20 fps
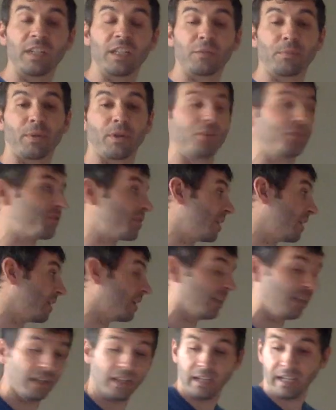of each
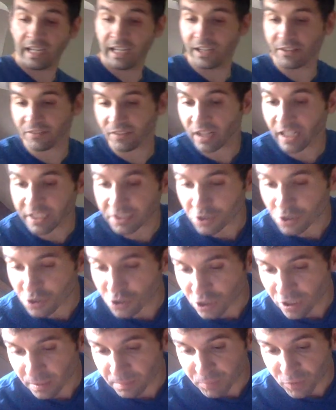person in
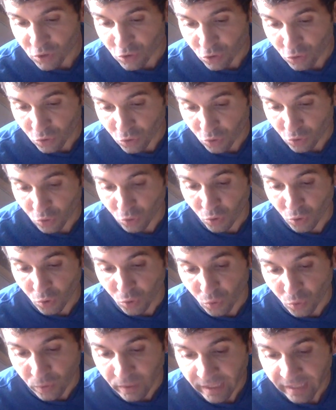relationship
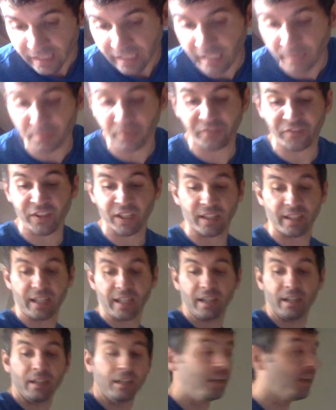to
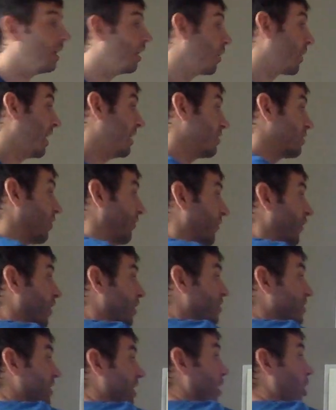hemophilia. Okay, so
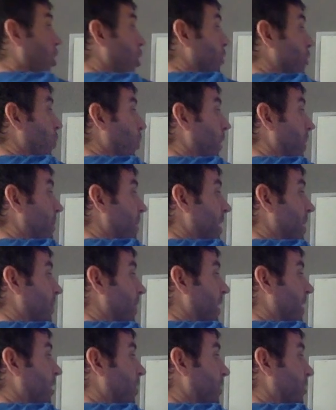first, all the women
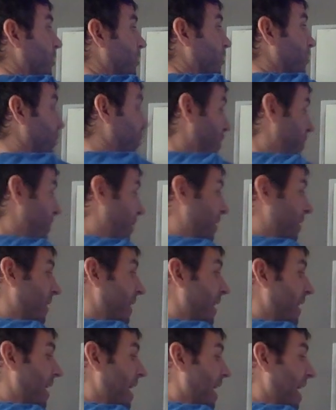I'm going to go through and I'm going to
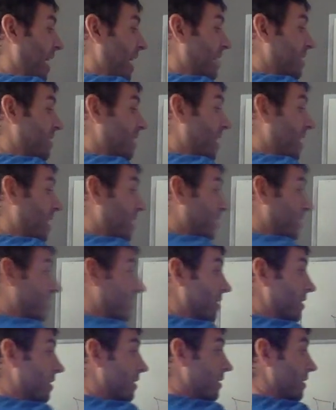write
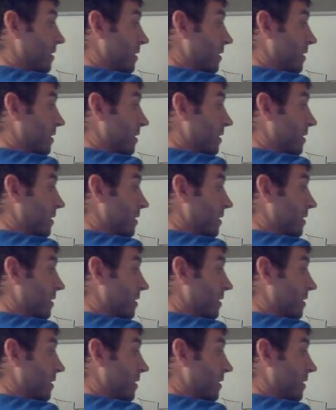XX.